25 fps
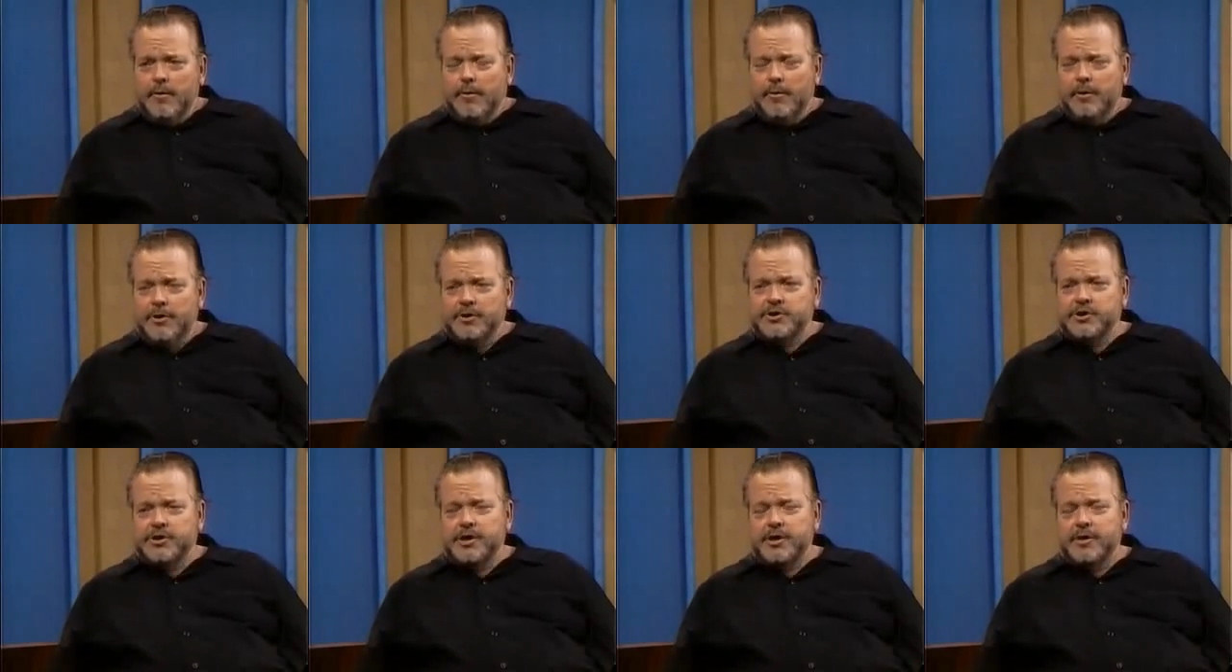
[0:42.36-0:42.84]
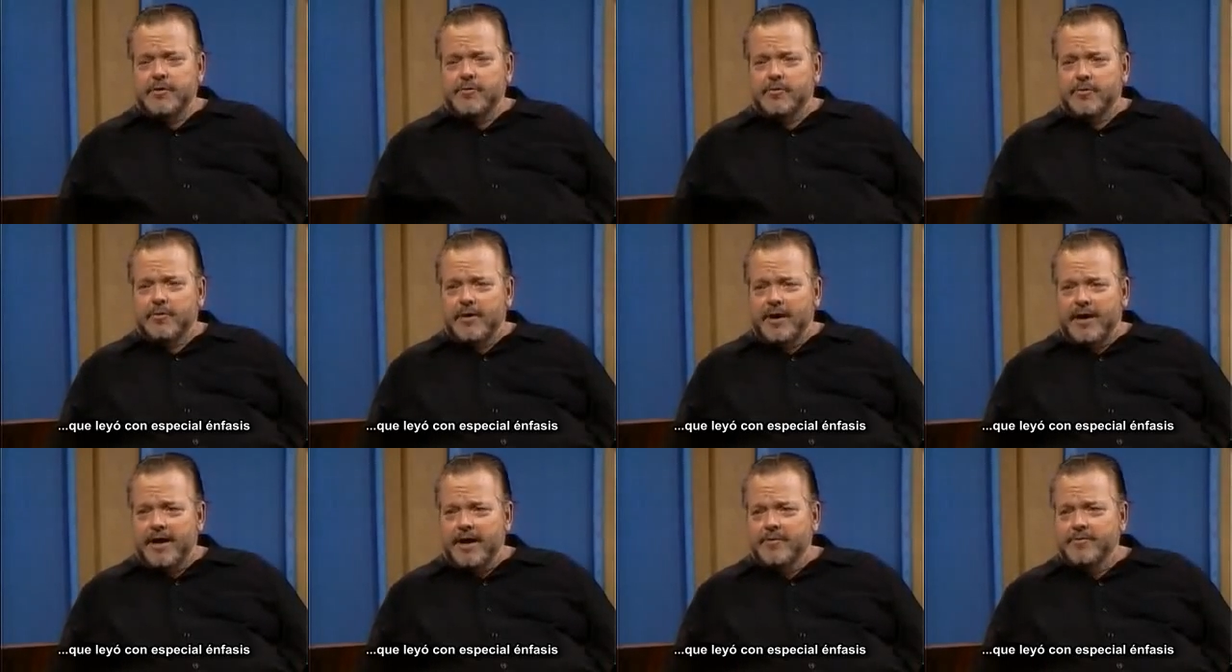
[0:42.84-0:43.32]
which he
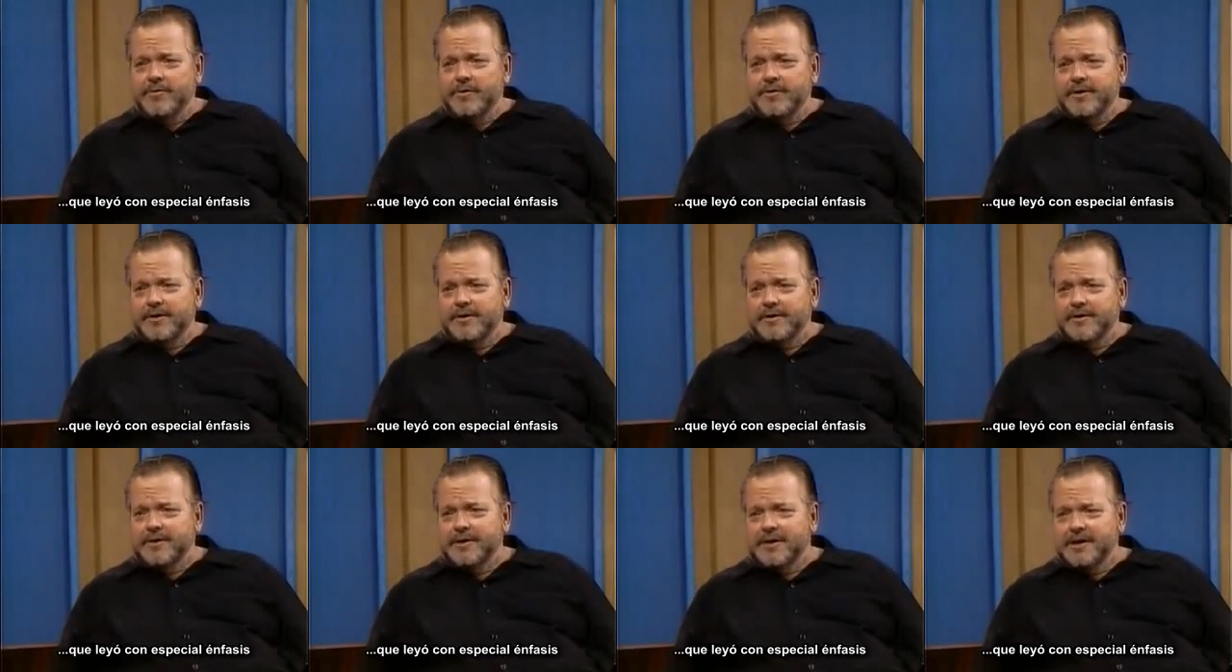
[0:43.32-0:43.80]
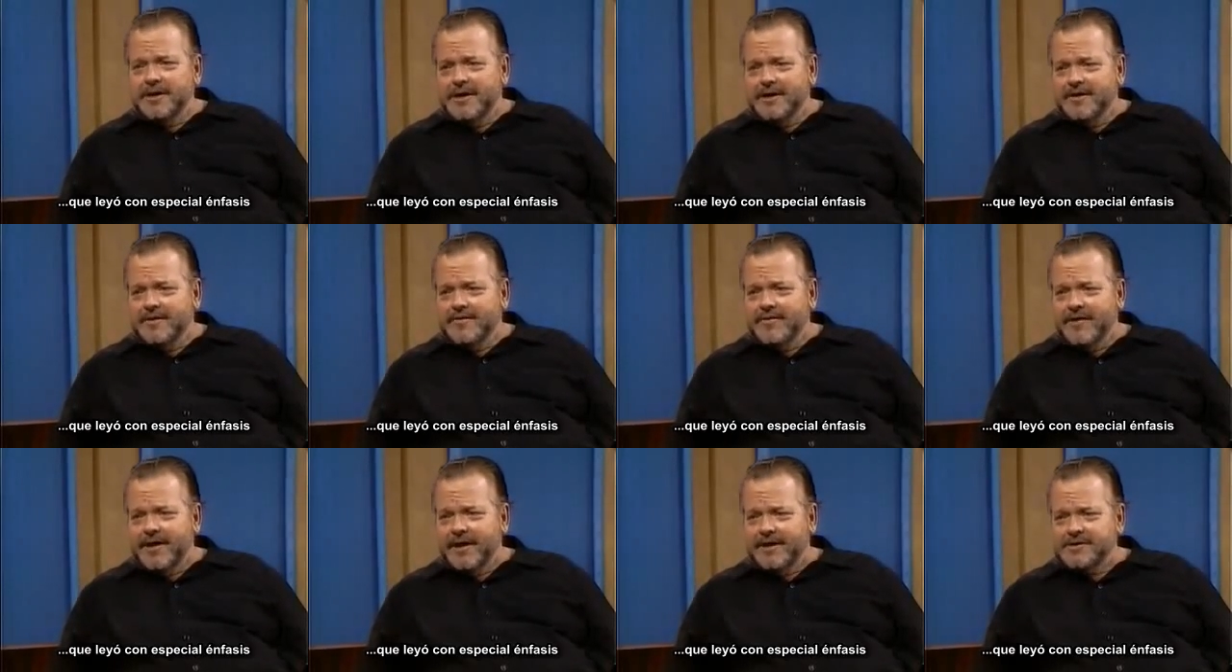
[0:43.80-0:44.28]
read with a good
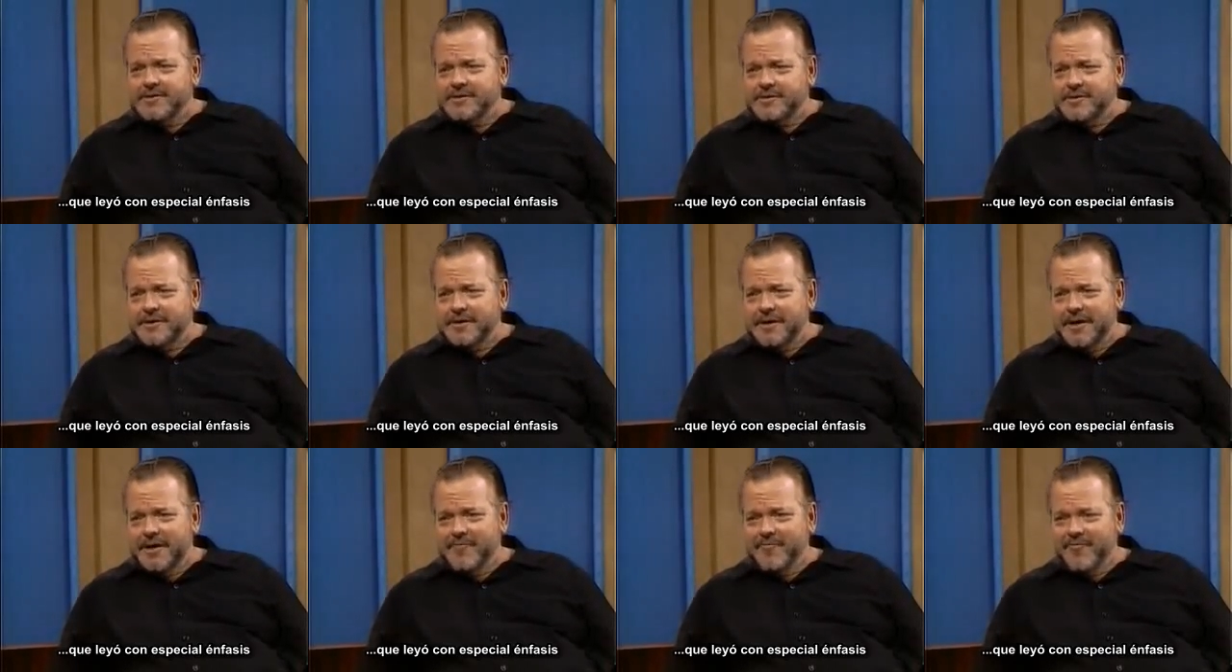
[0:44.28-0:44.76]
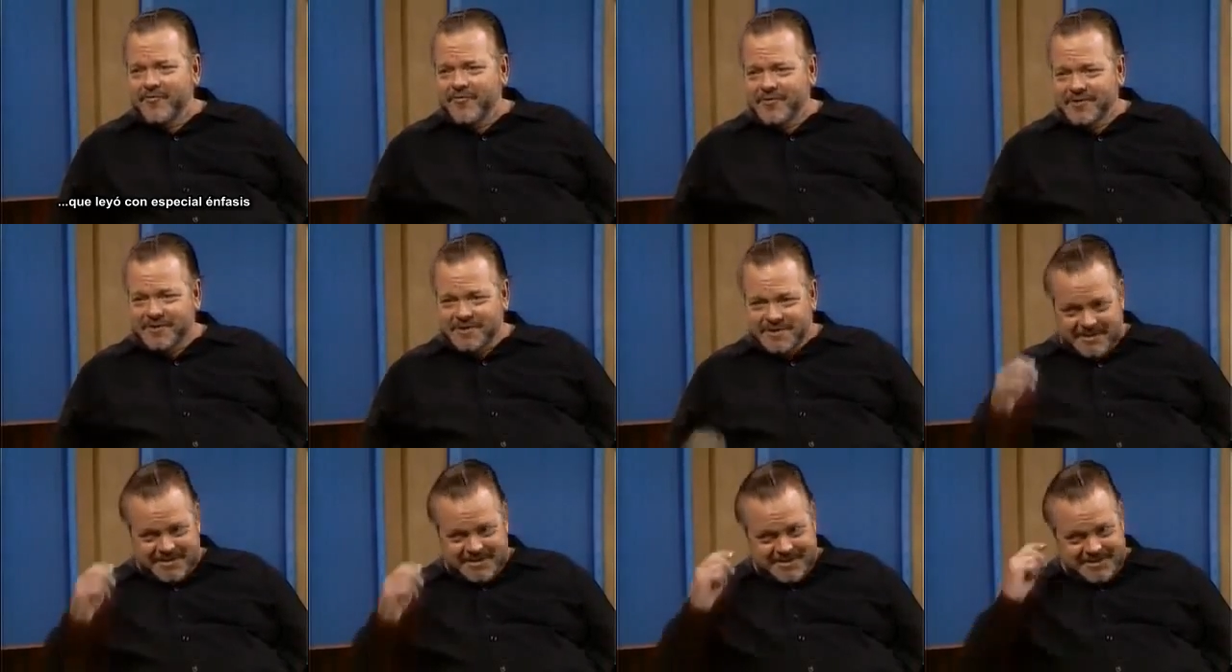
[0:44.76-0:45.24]
deal of extra
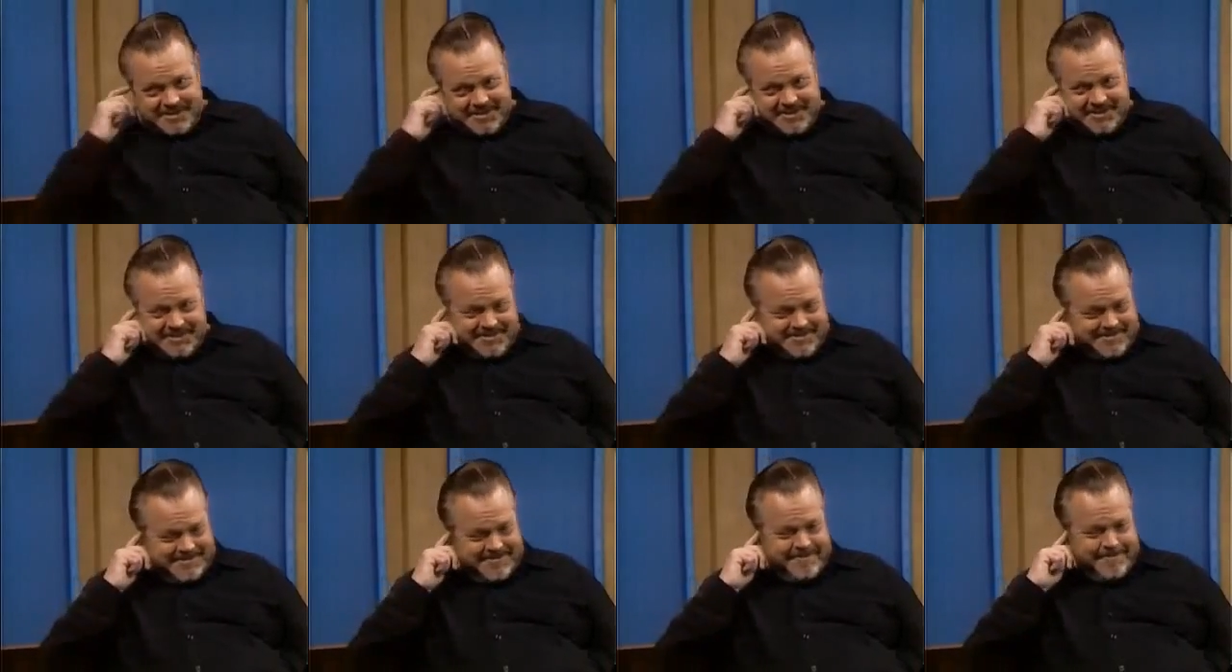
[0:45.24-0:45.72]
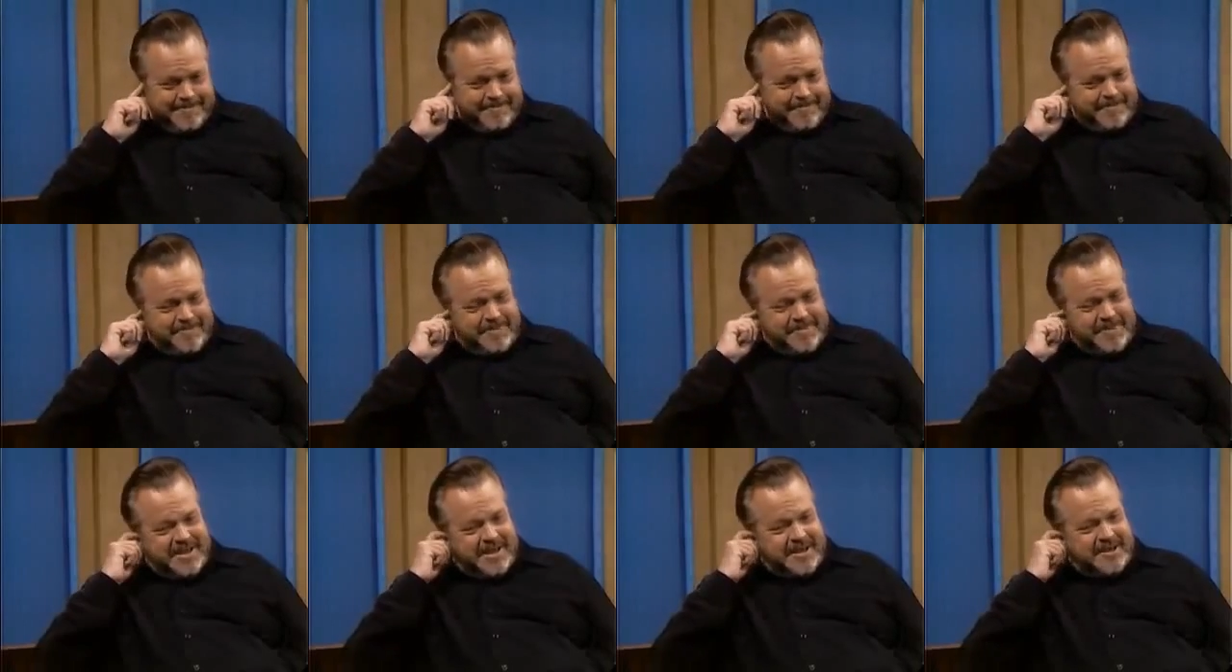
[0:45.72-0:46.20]
emphasis.
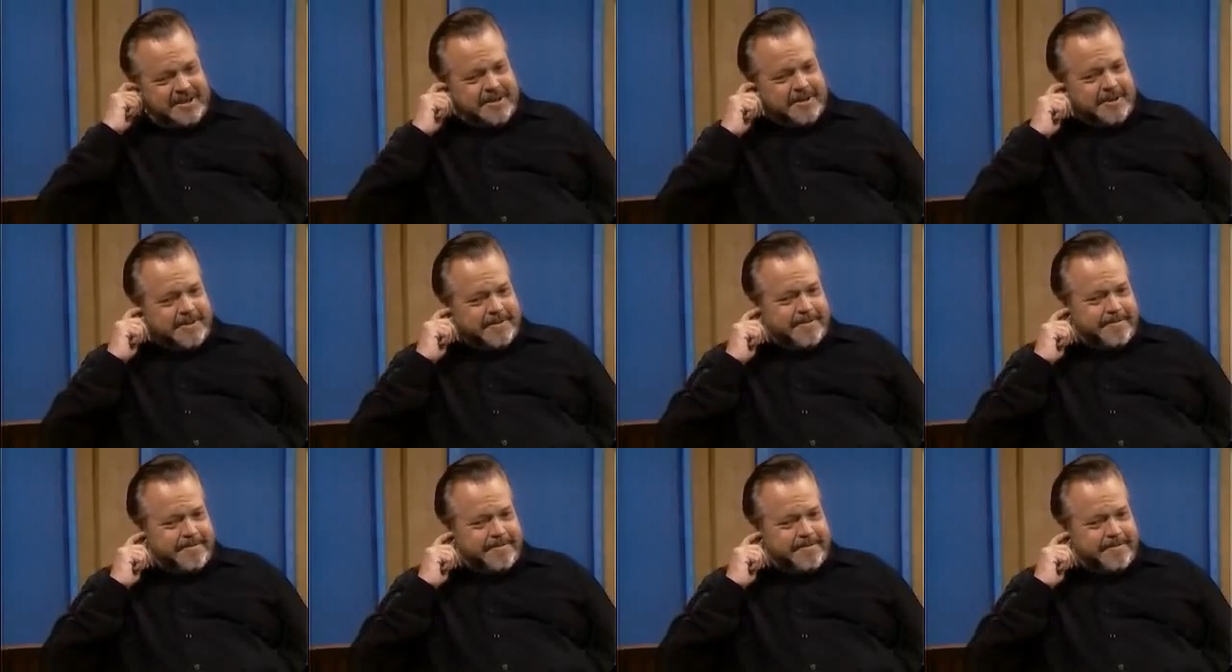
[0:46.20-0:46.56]
And then